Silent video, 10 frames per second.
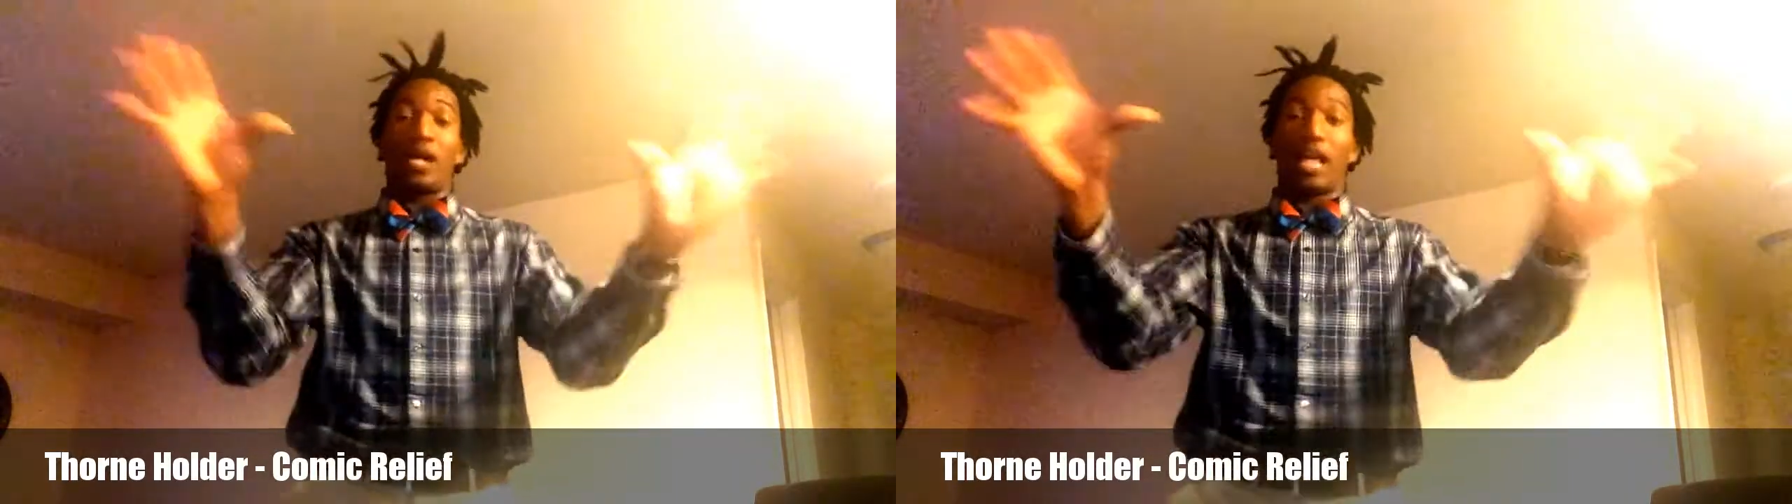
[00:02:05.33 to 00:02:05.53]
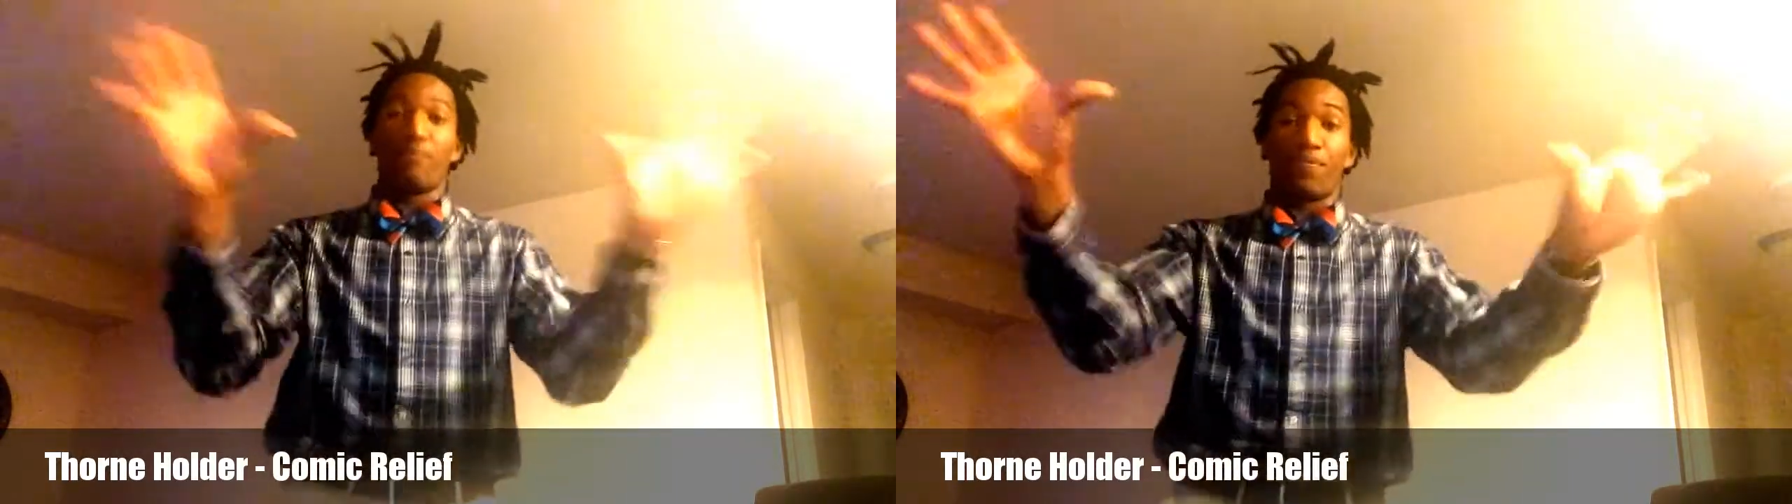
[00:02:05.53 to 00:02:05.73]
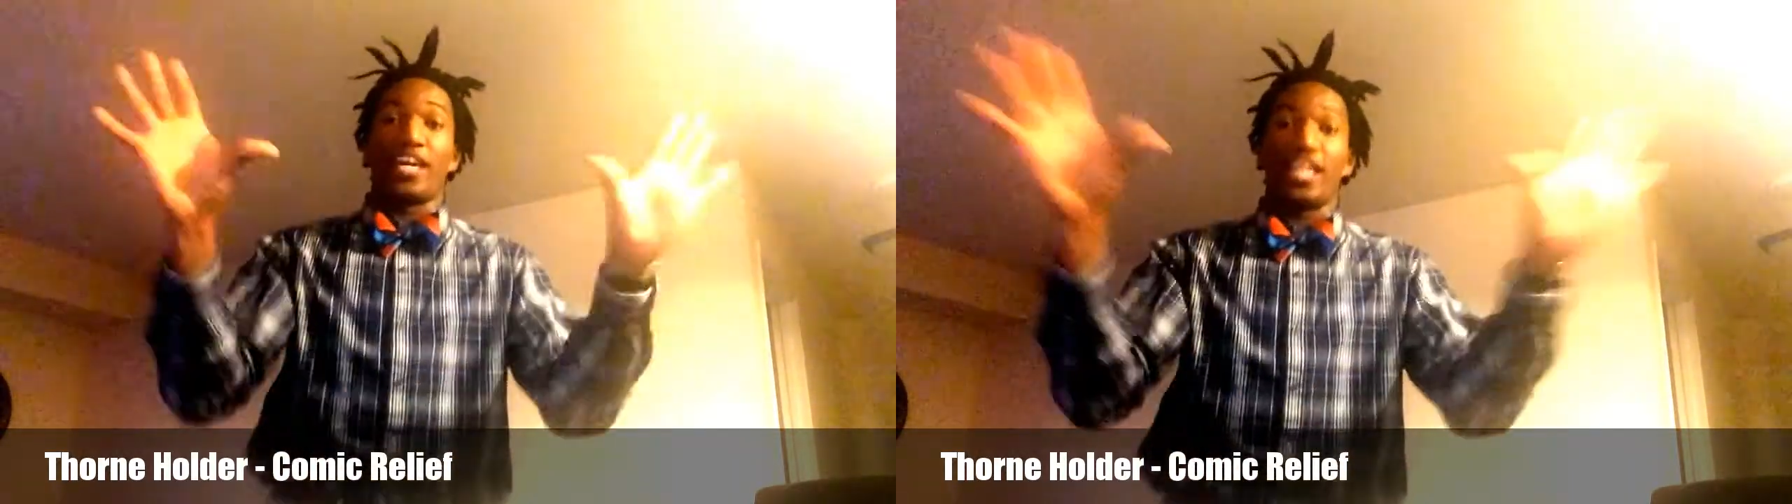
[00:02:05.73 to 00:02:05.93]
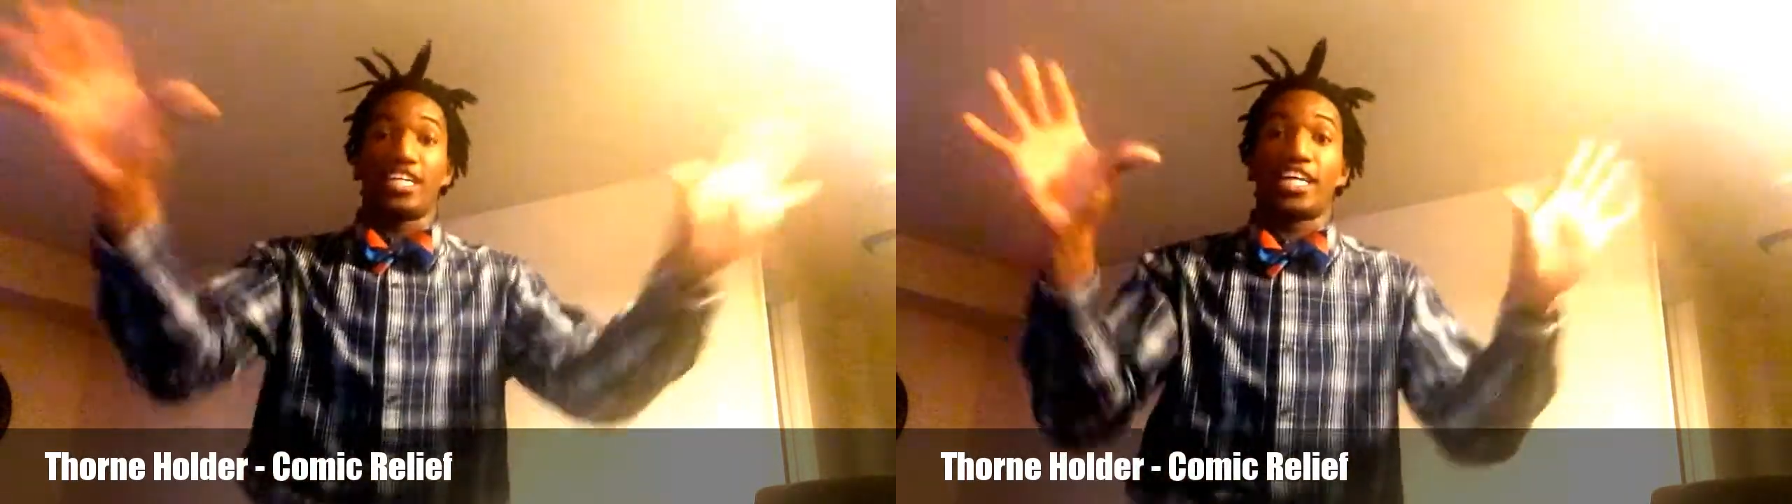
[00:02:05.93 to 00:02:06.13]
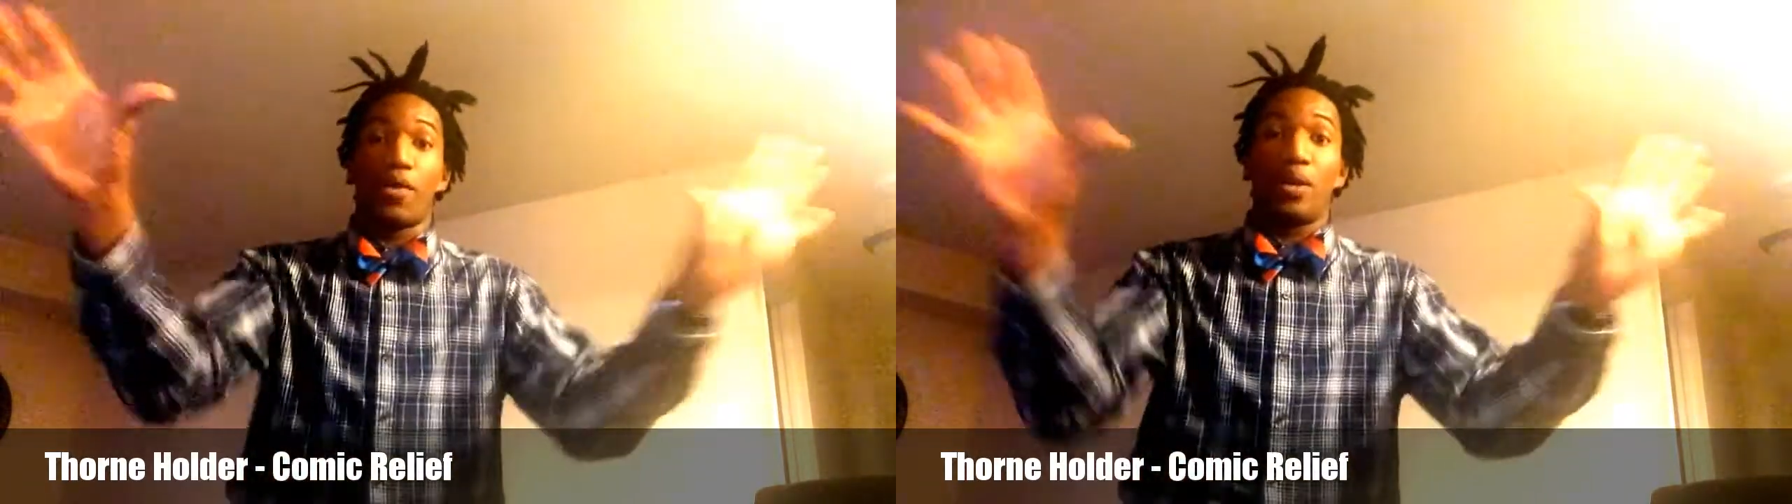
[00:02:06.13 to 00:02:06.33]
what I'm
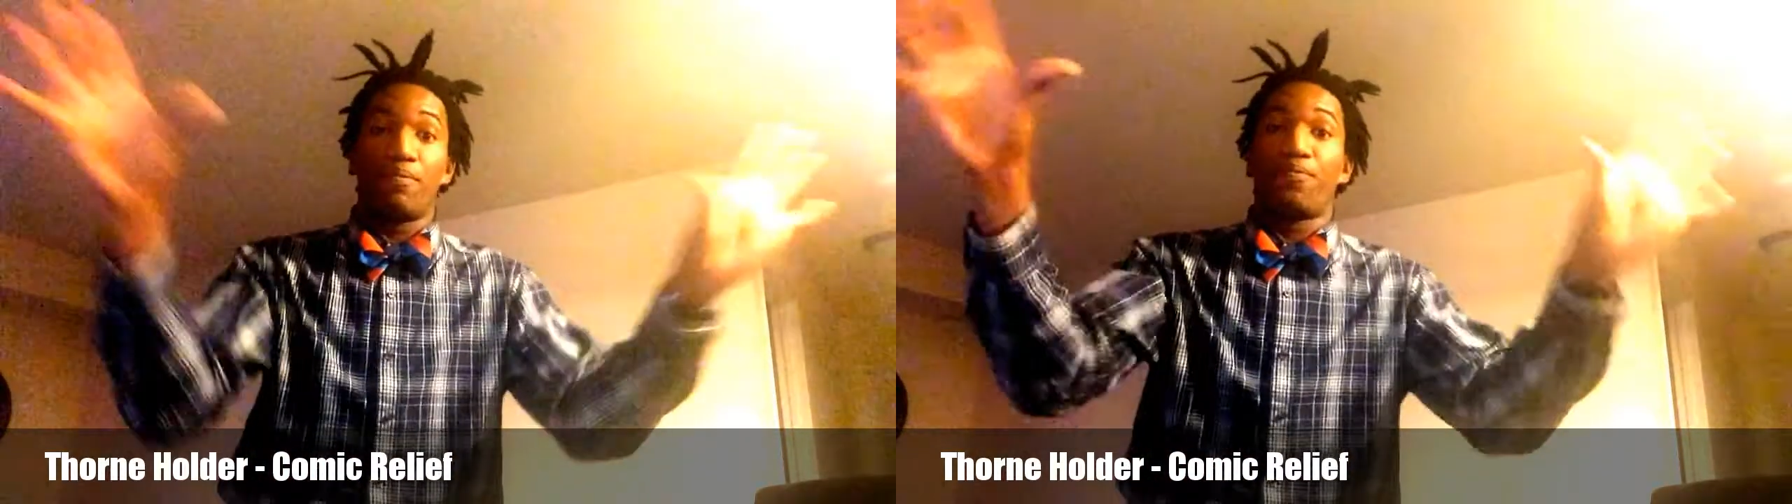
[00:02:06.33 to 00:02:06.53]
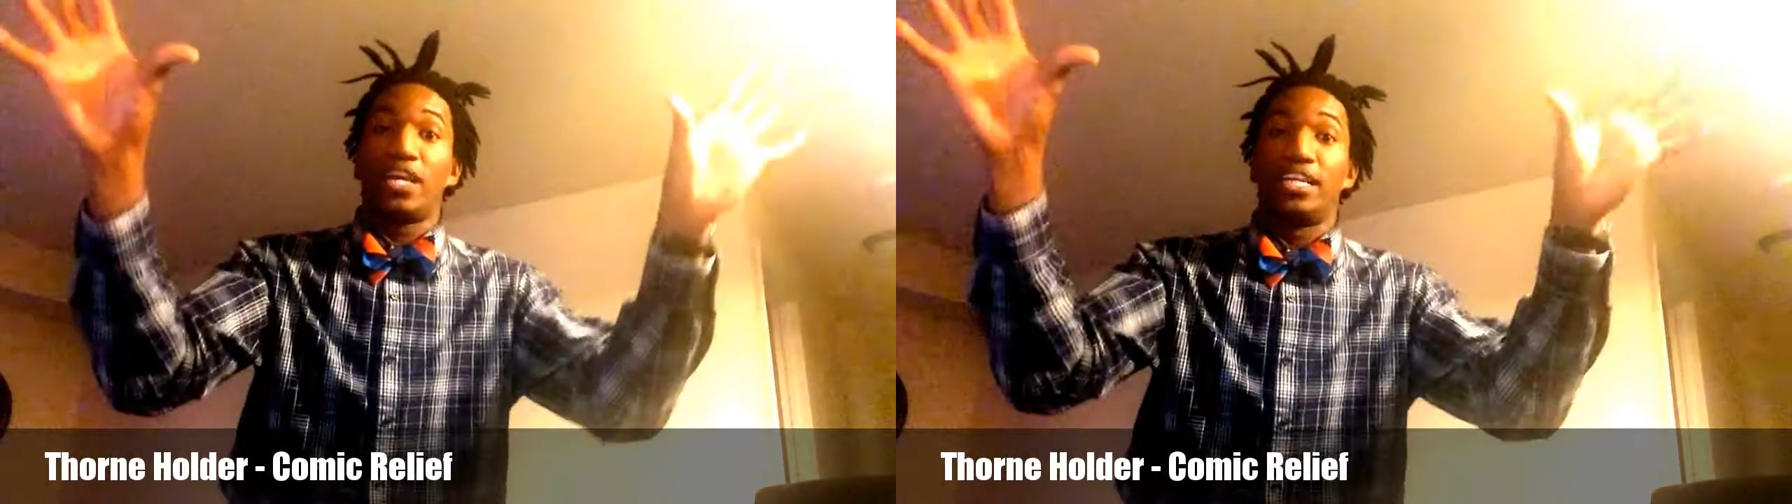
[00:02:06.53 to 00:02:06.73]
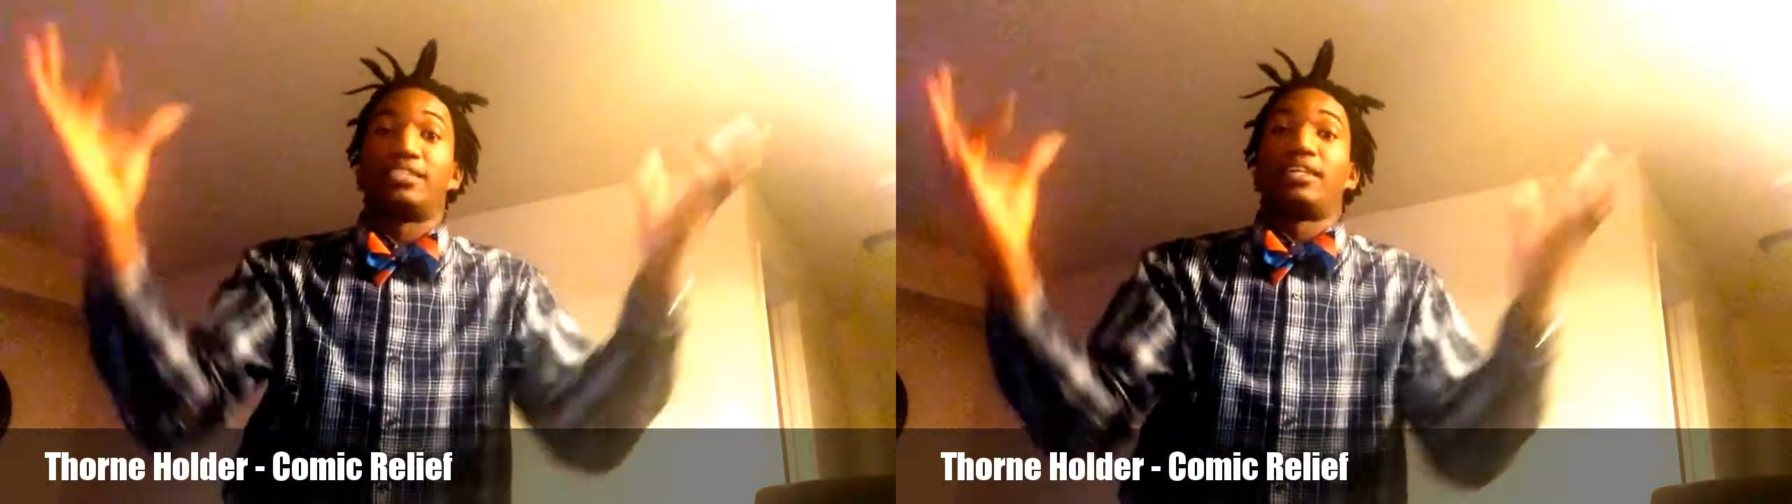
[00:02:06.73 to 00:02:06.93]
feeling, look at what I'm feeling.